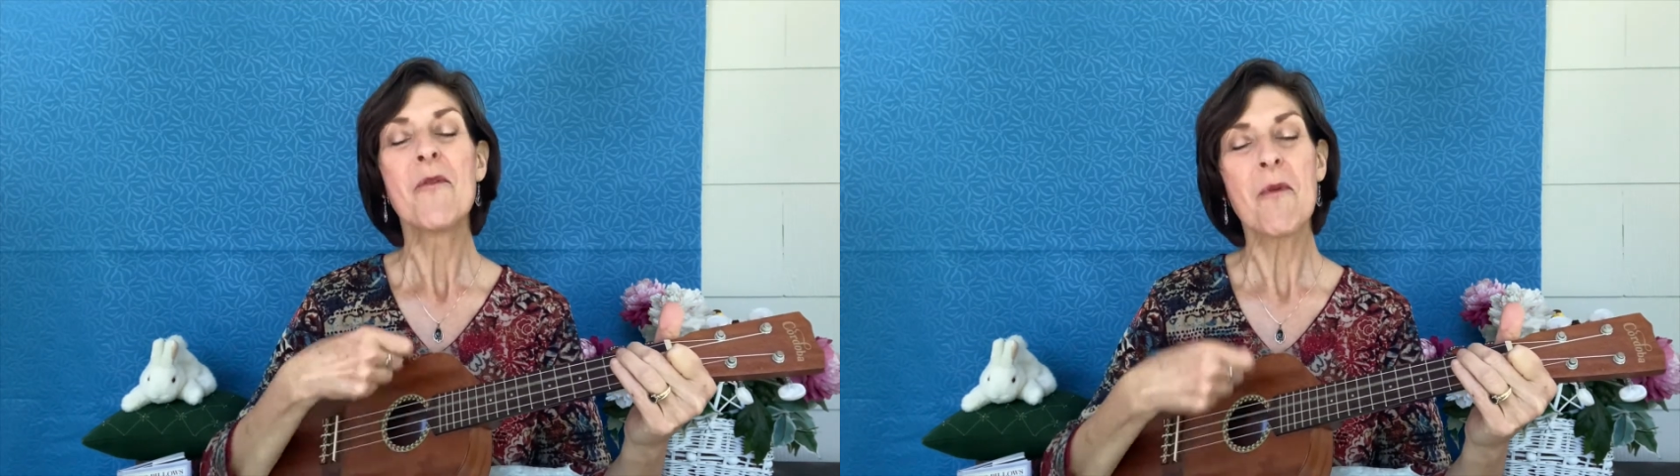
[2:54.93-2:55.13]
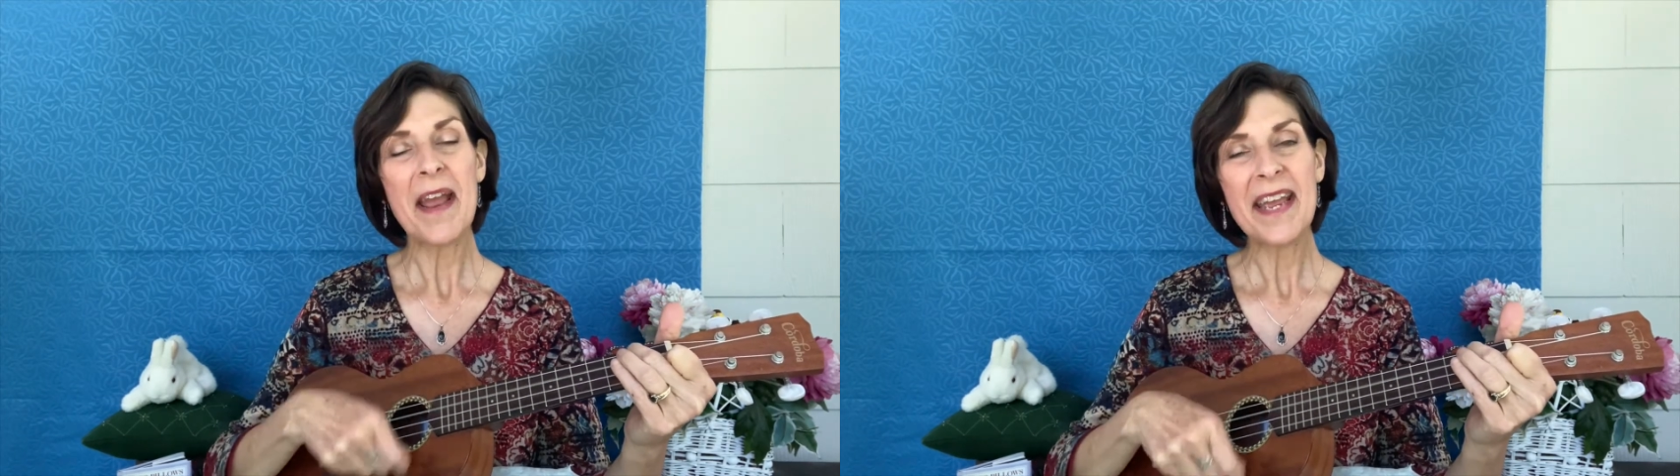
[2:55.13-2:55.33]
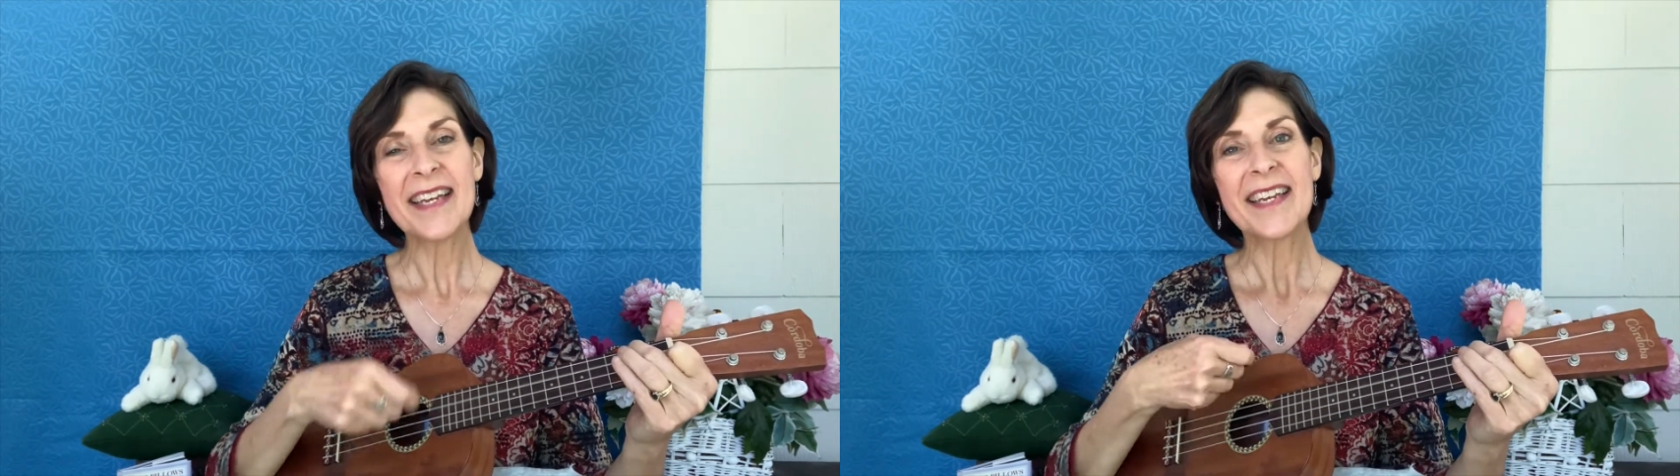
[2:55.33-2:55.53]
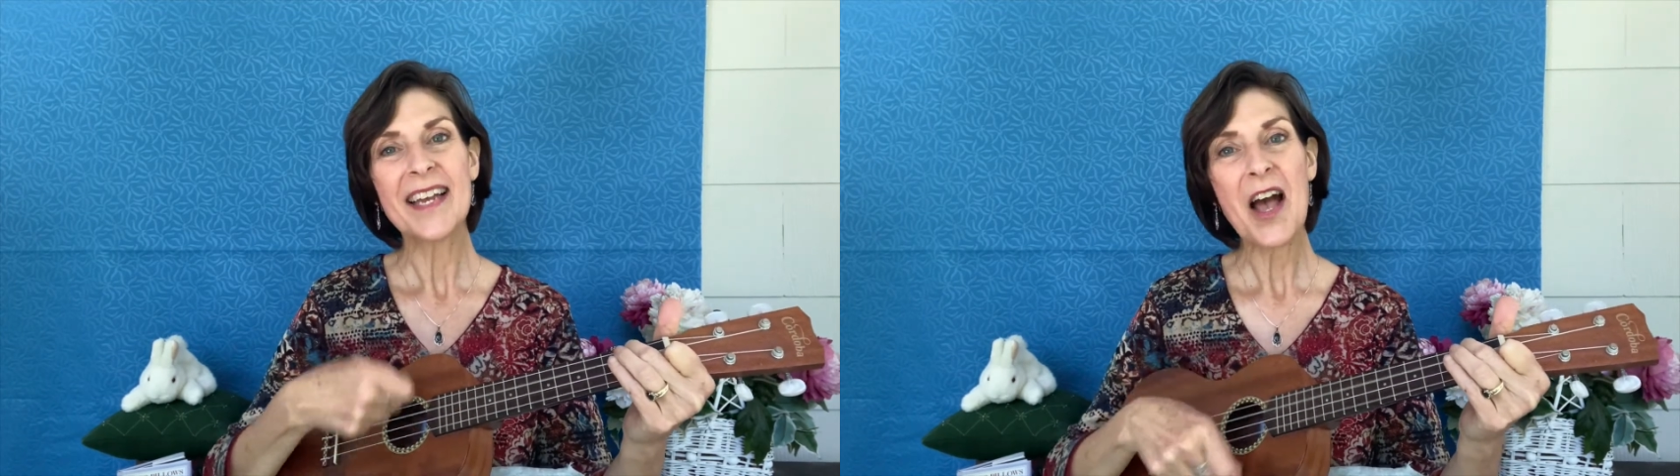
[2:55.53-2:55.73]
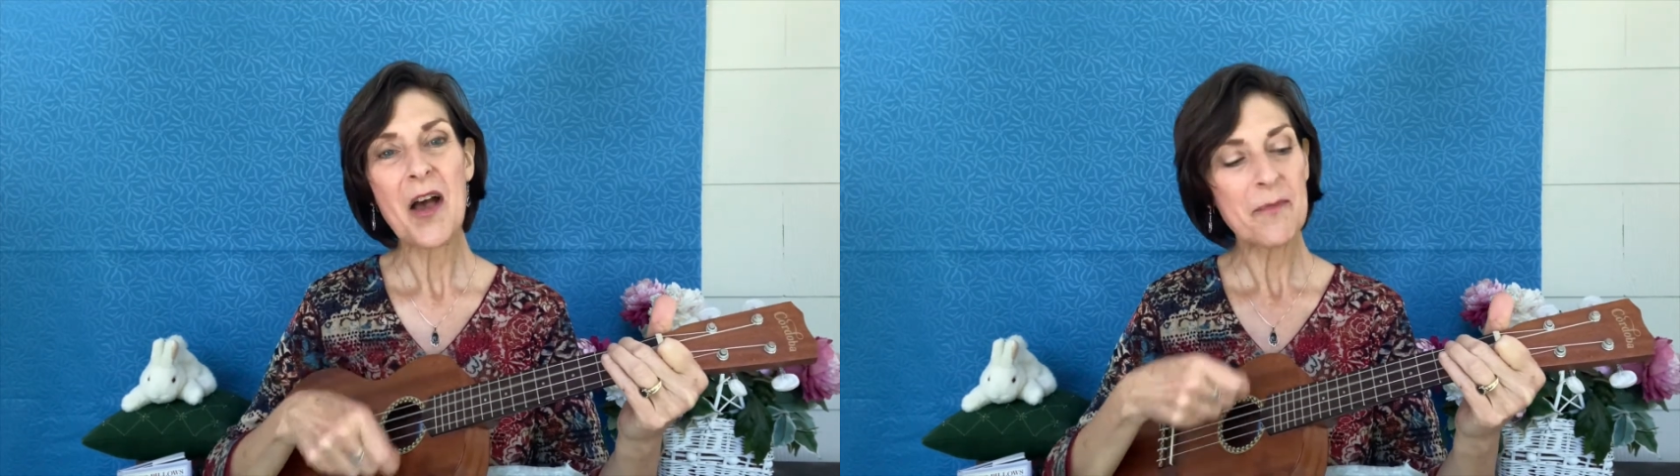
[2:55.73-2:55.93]
wake
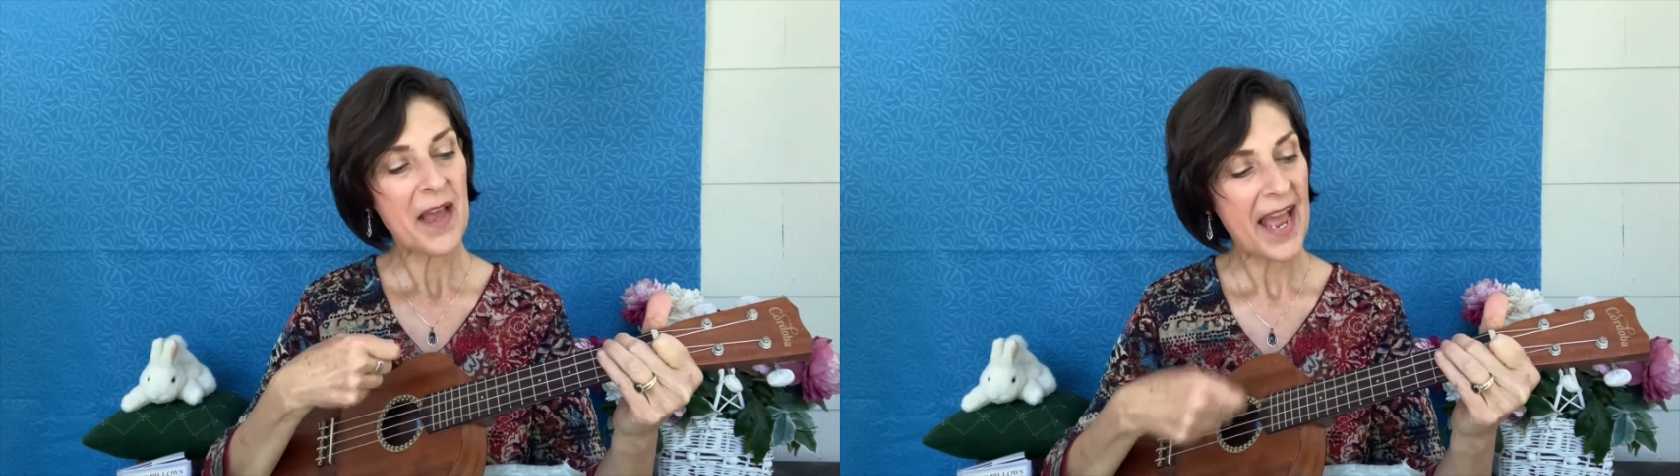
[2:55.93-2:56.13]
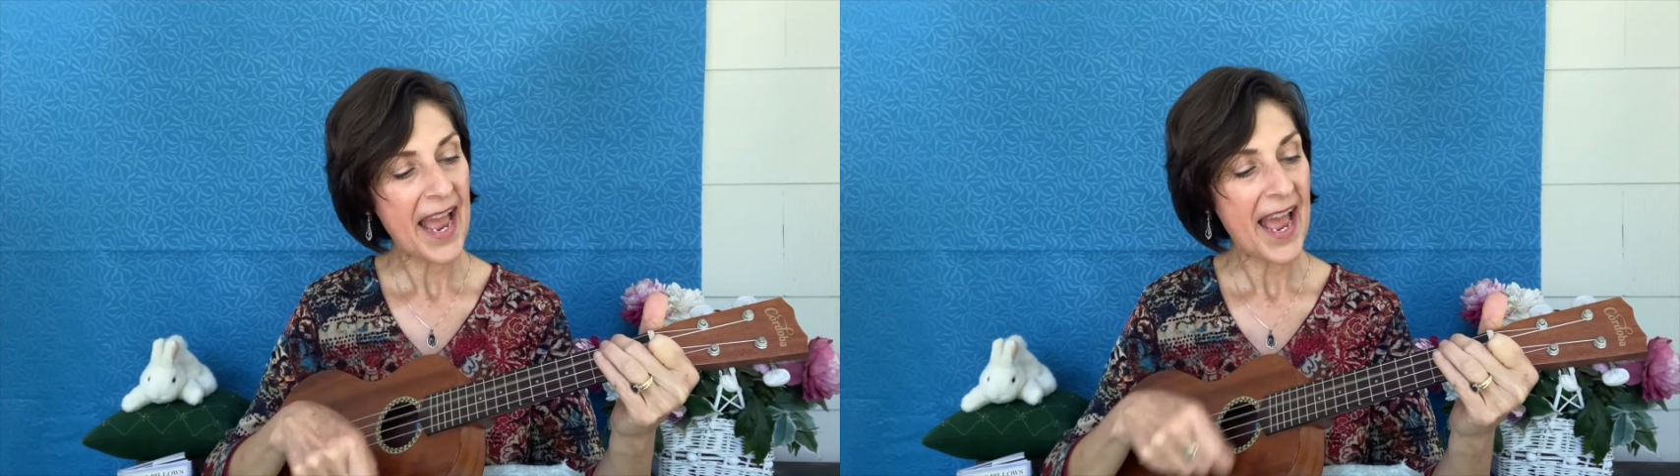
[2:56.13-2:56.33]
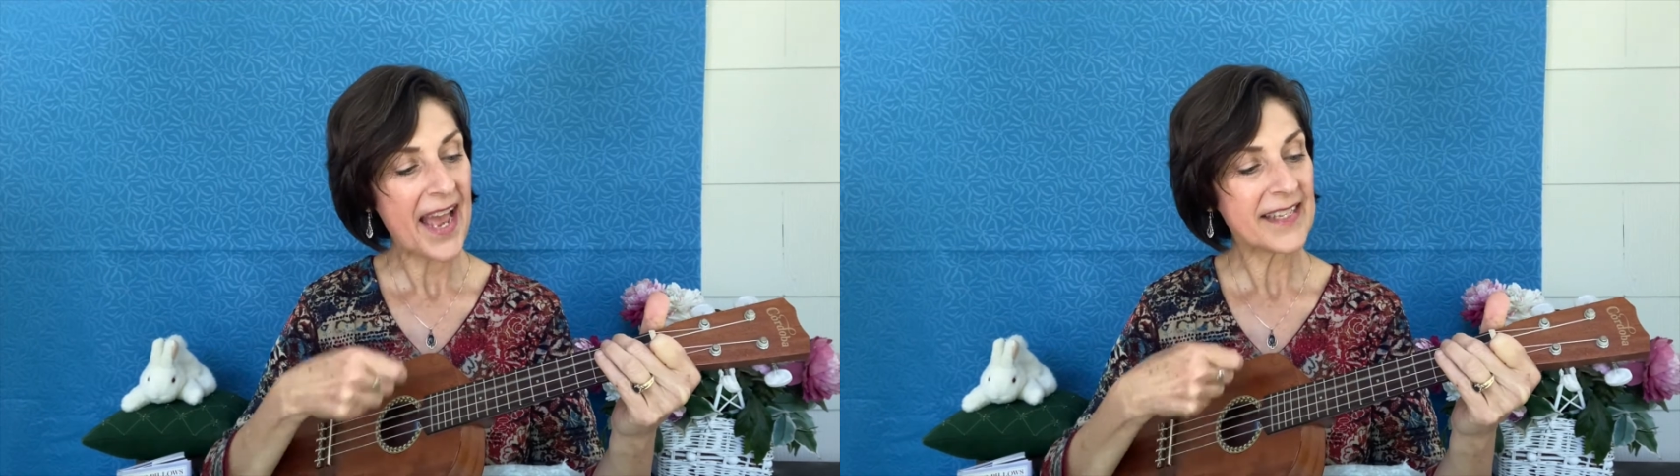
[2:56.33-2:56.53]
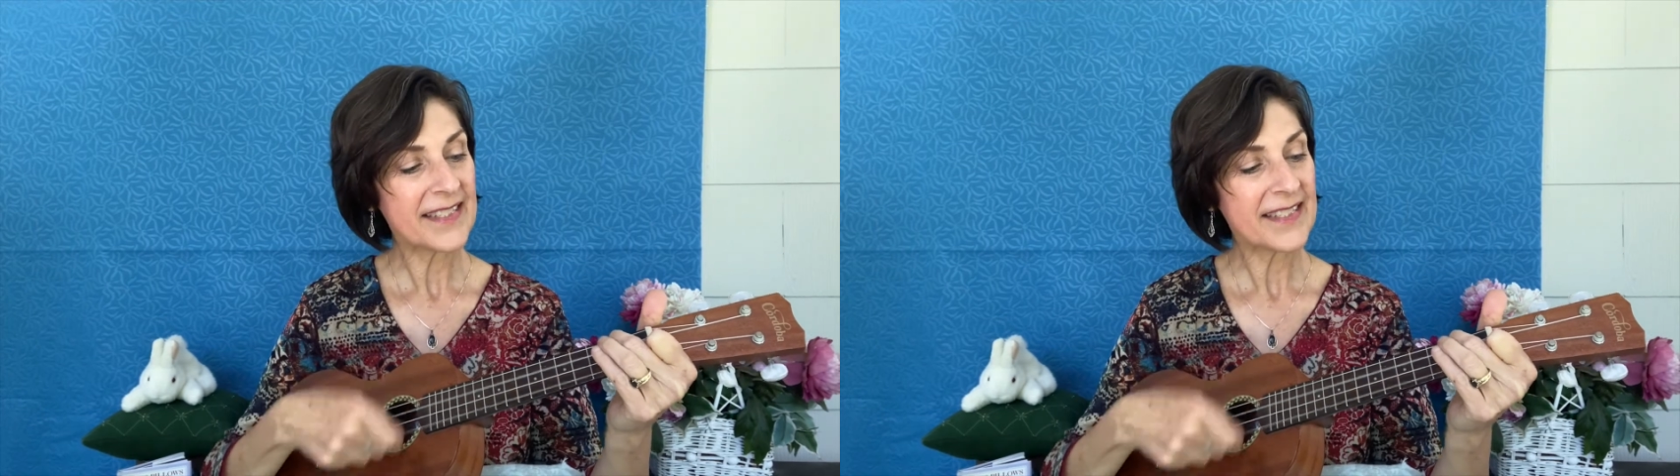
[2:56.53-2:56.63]
up hands